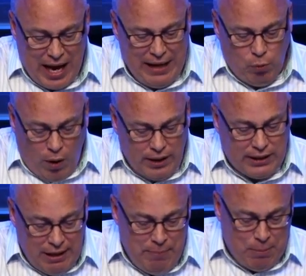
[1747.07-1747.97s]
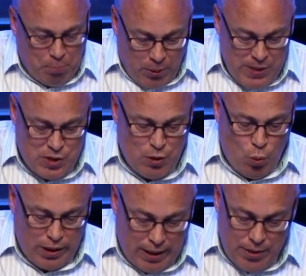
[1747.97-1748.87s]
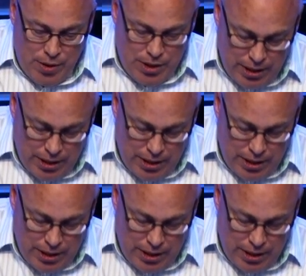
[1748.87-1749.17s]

I'd want them in prison 100